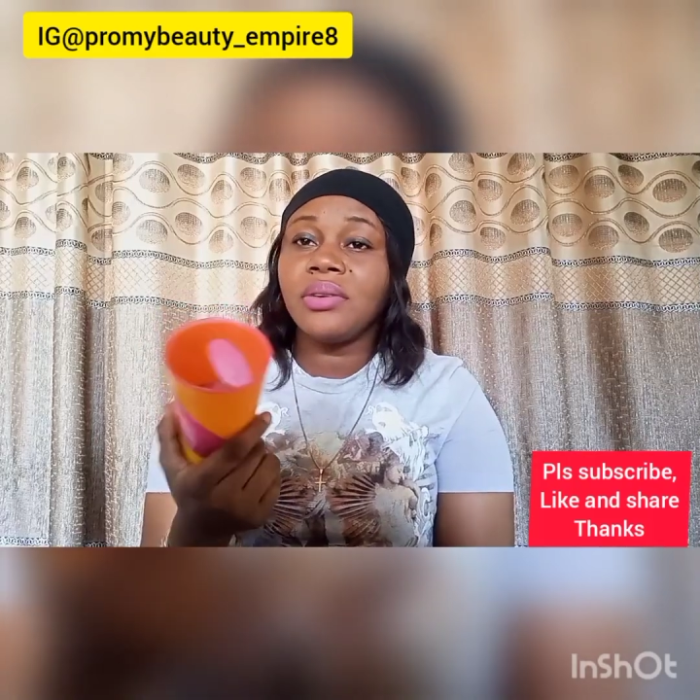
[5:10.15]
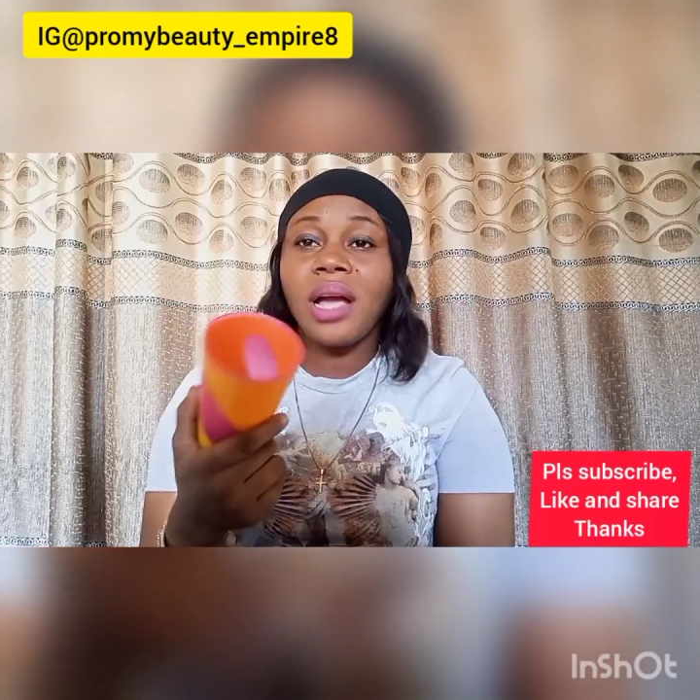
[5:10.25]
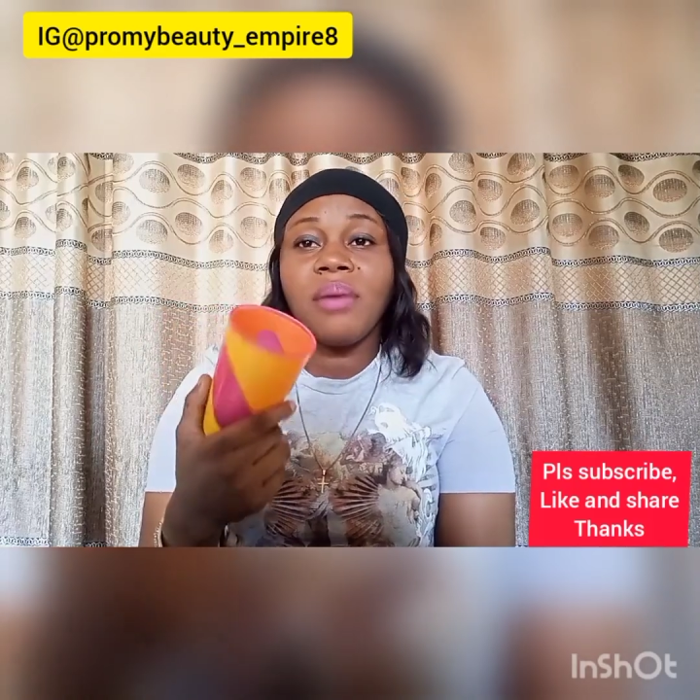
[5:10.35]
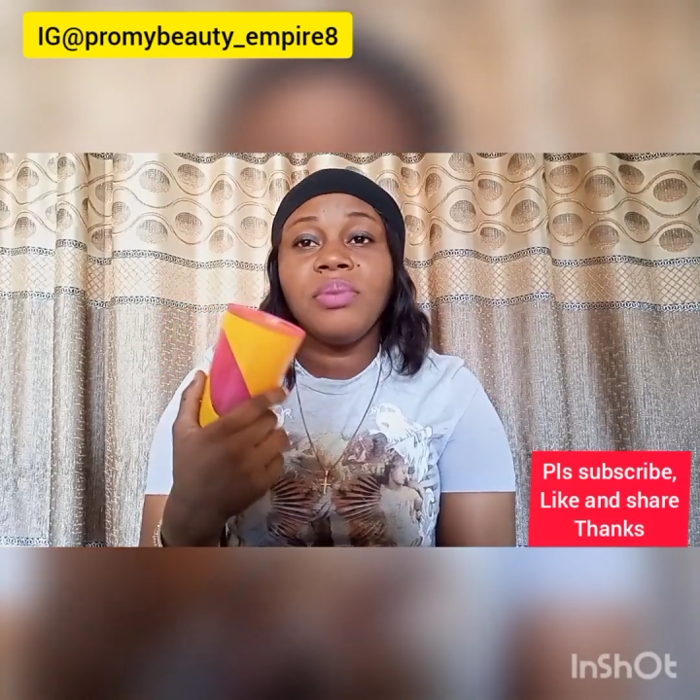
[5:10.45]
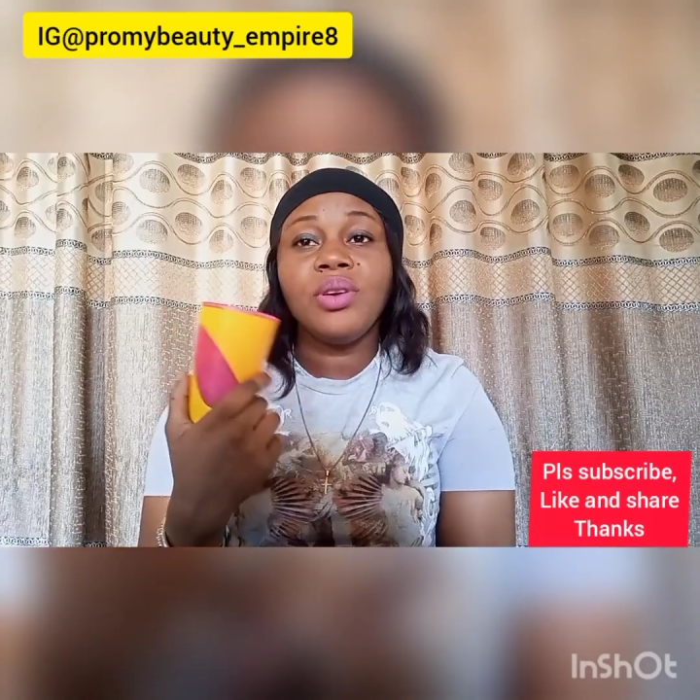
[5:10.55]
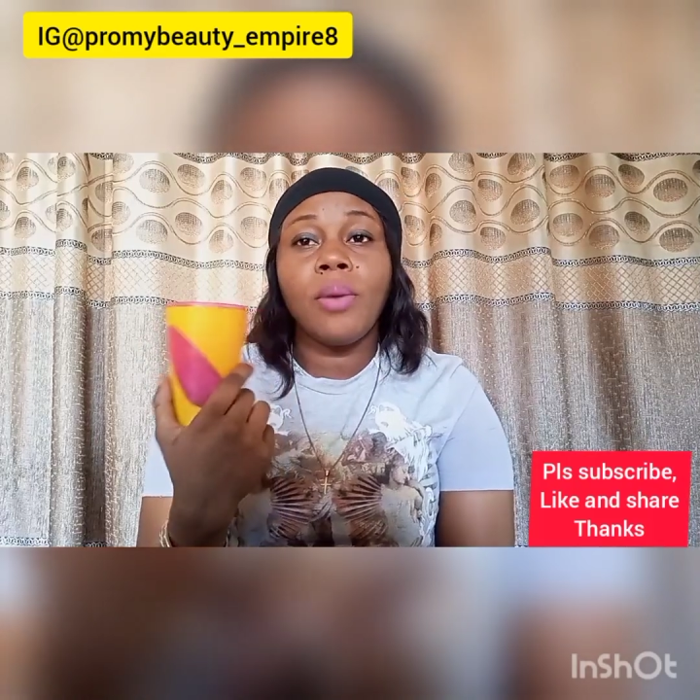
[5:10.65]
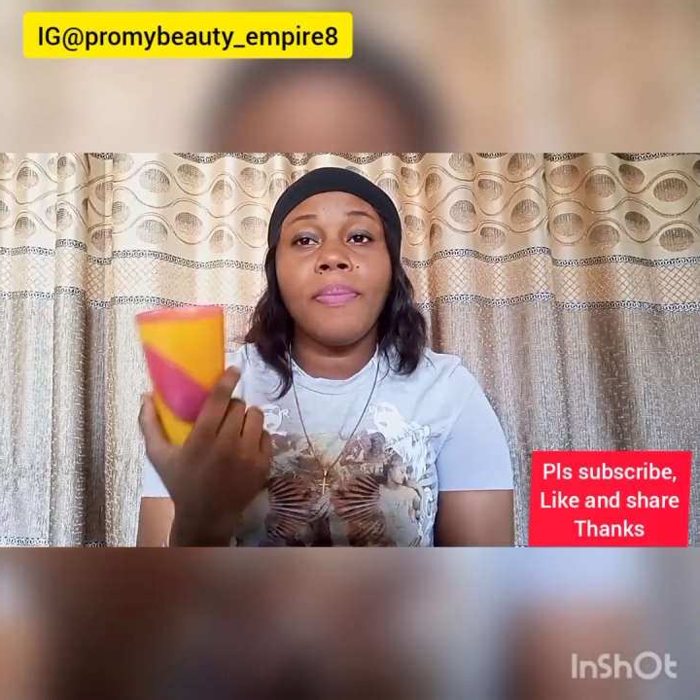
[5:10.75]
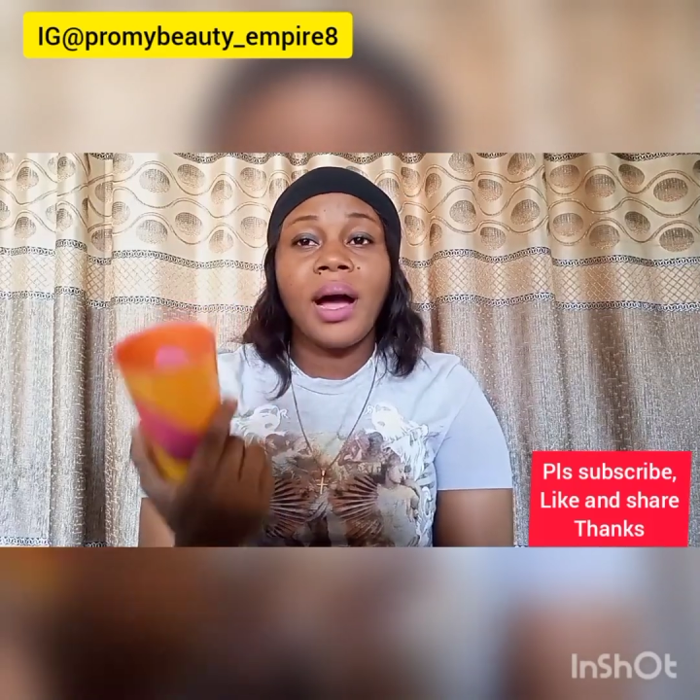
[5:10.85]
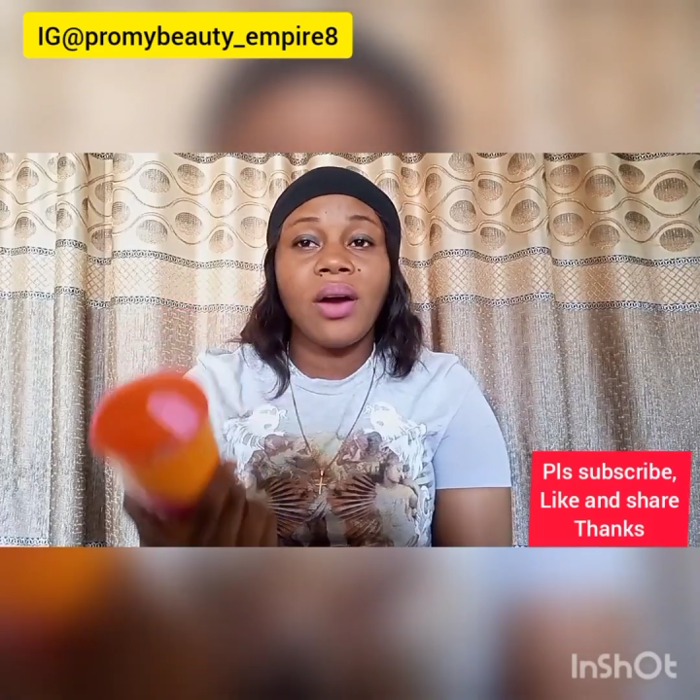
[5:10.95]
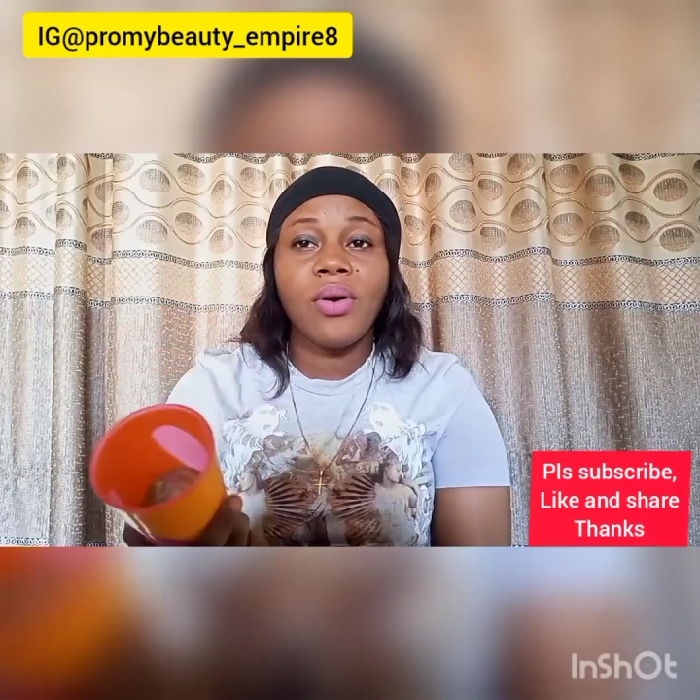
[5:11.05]
You can be your
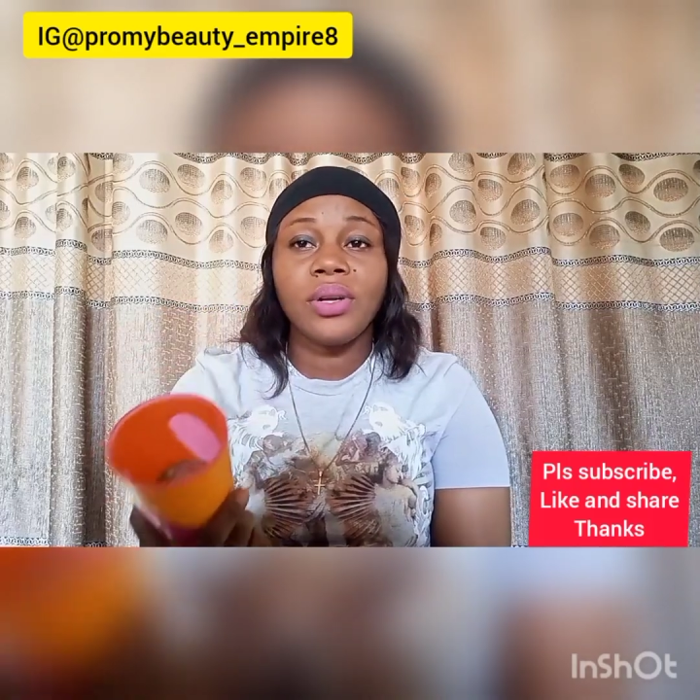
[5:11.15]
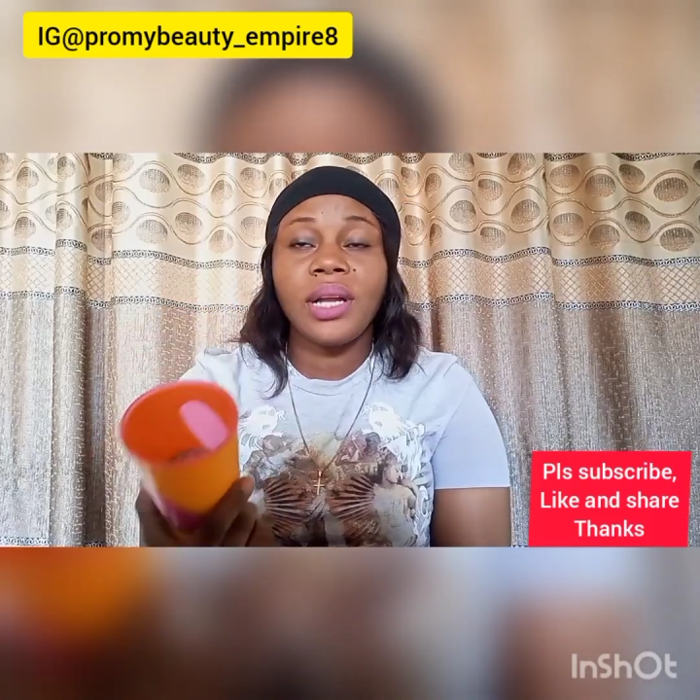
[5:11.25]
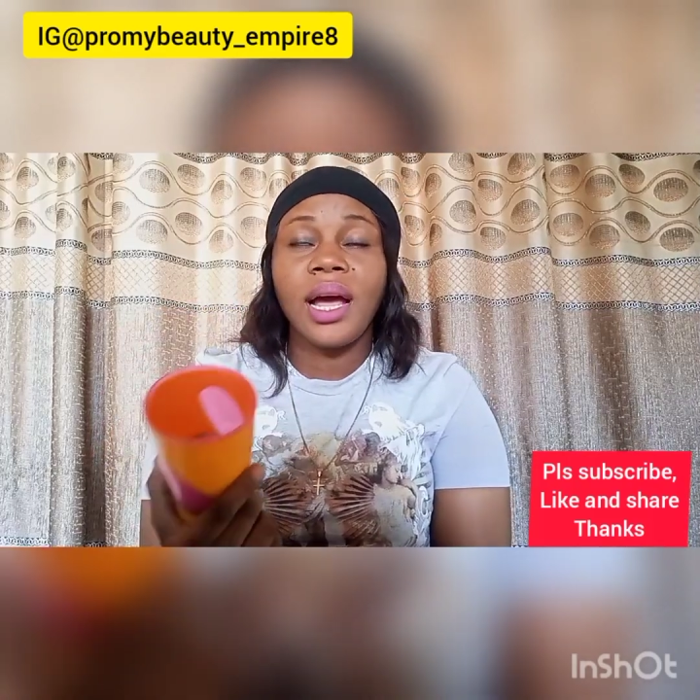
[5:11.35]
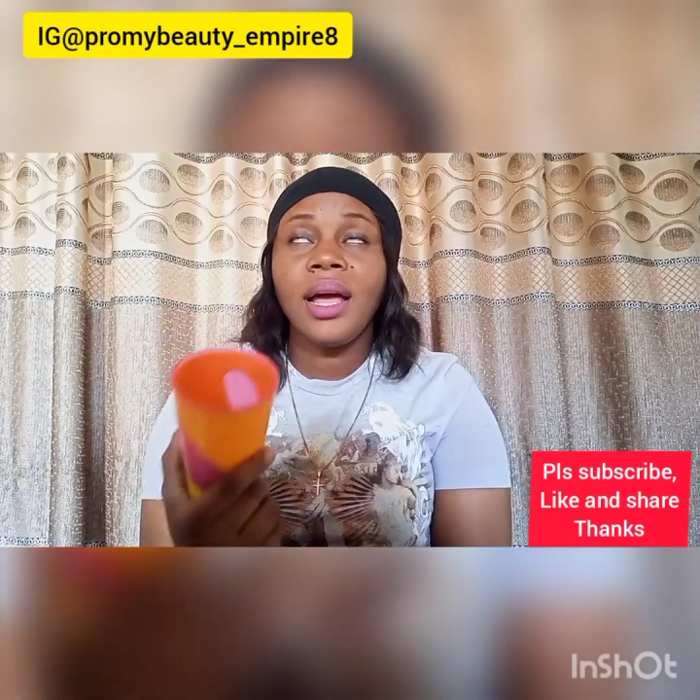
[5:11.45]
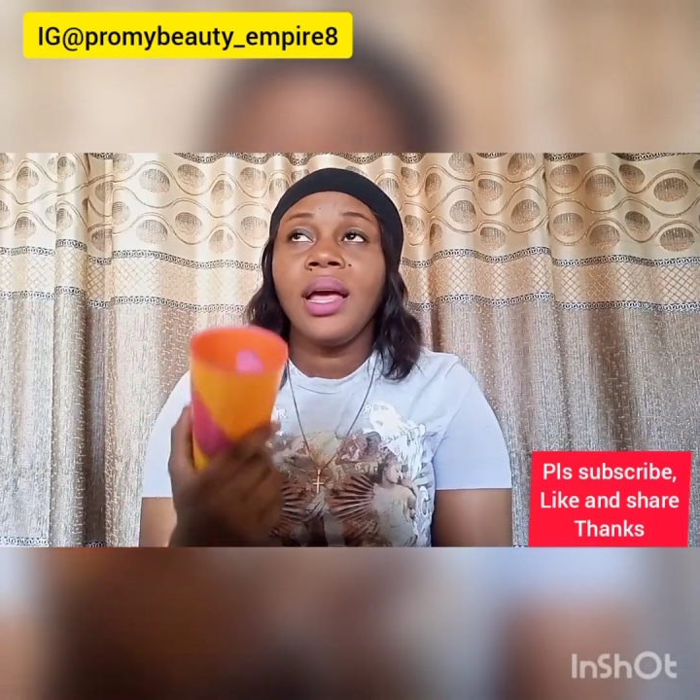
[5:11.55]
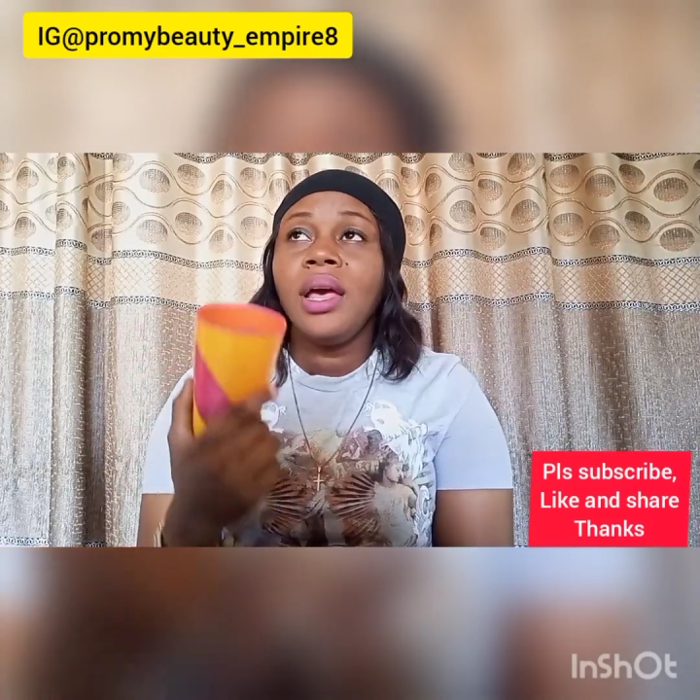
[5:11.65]
back corner,